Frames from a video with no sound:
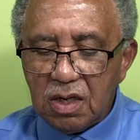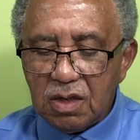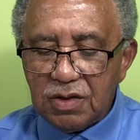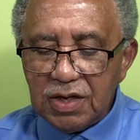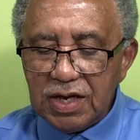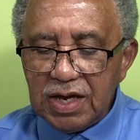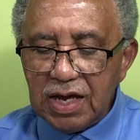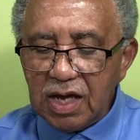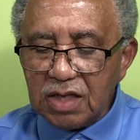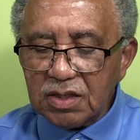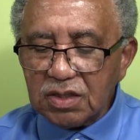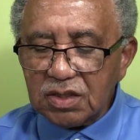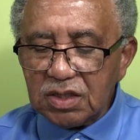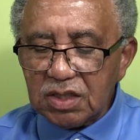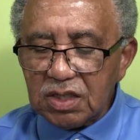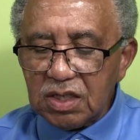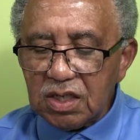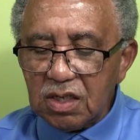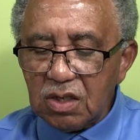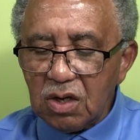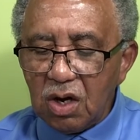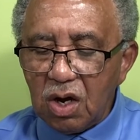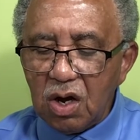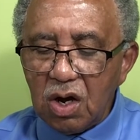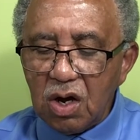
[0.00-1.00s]
They had
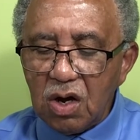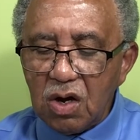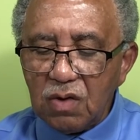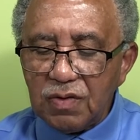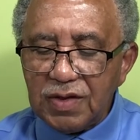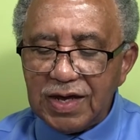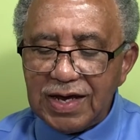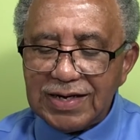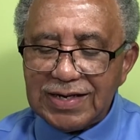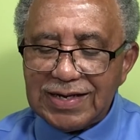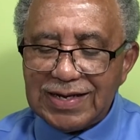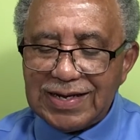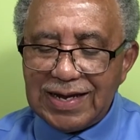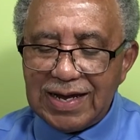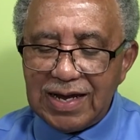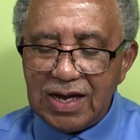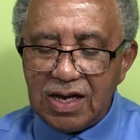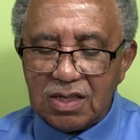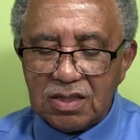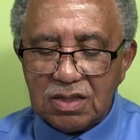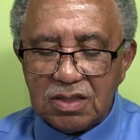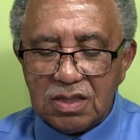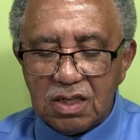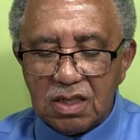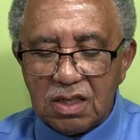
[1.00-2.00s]
seen all that he
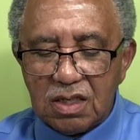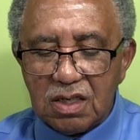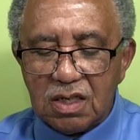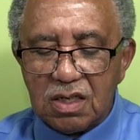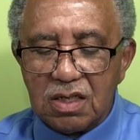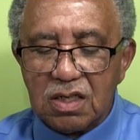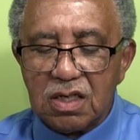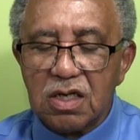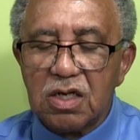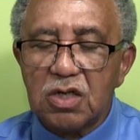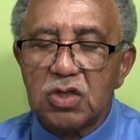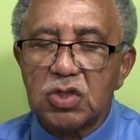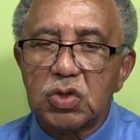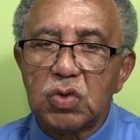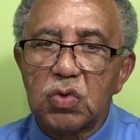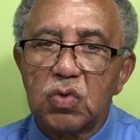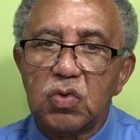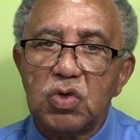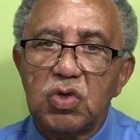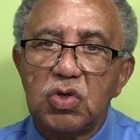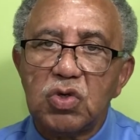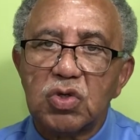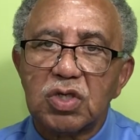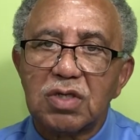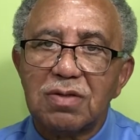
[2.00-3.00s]
had done in
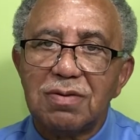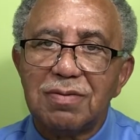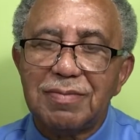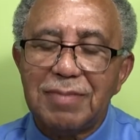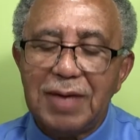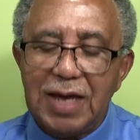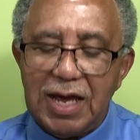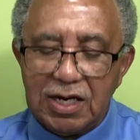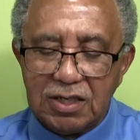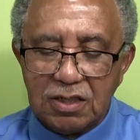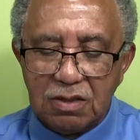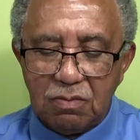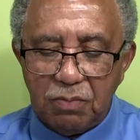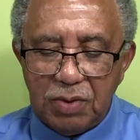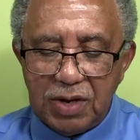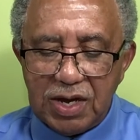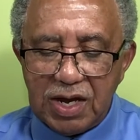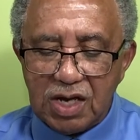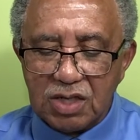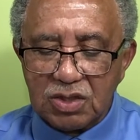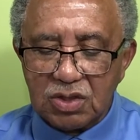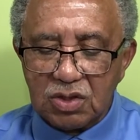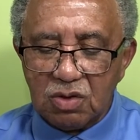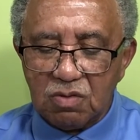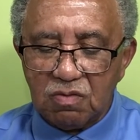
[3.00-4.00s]
Jerusalem at the
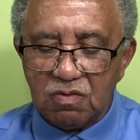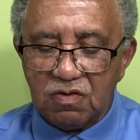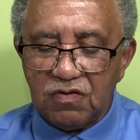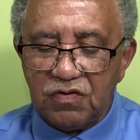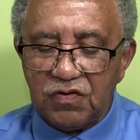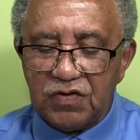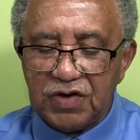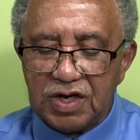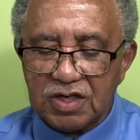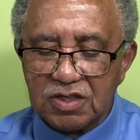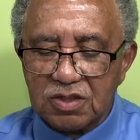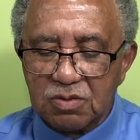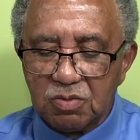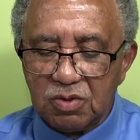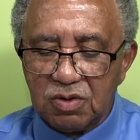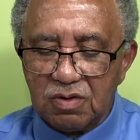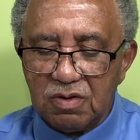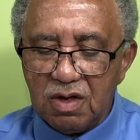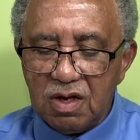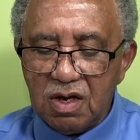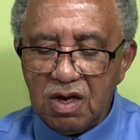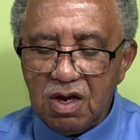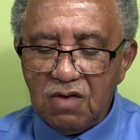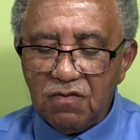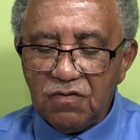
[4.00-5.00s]
Passover festival,
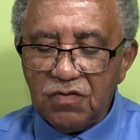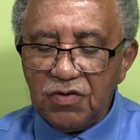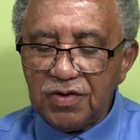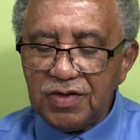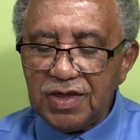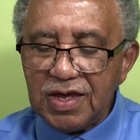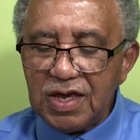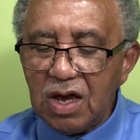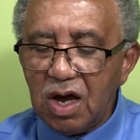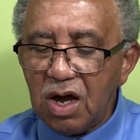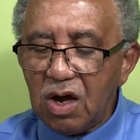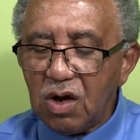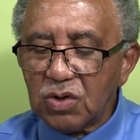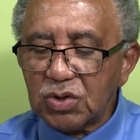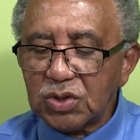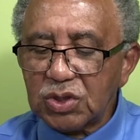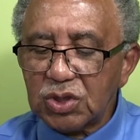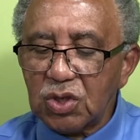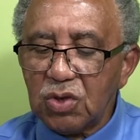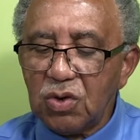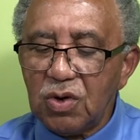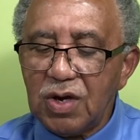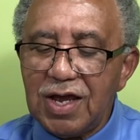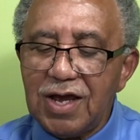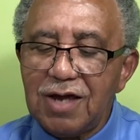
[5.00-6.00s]
for they
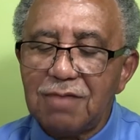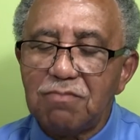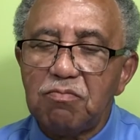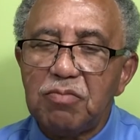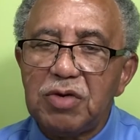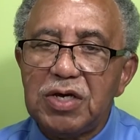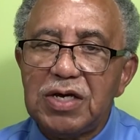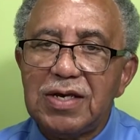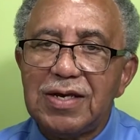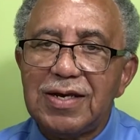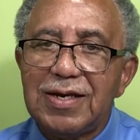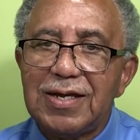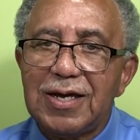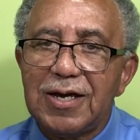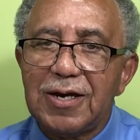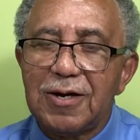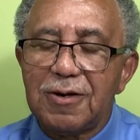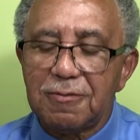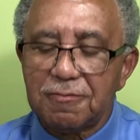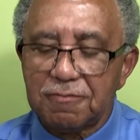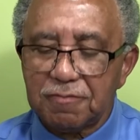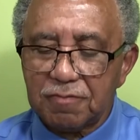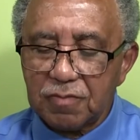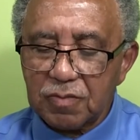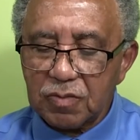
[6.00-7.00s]
also had been there.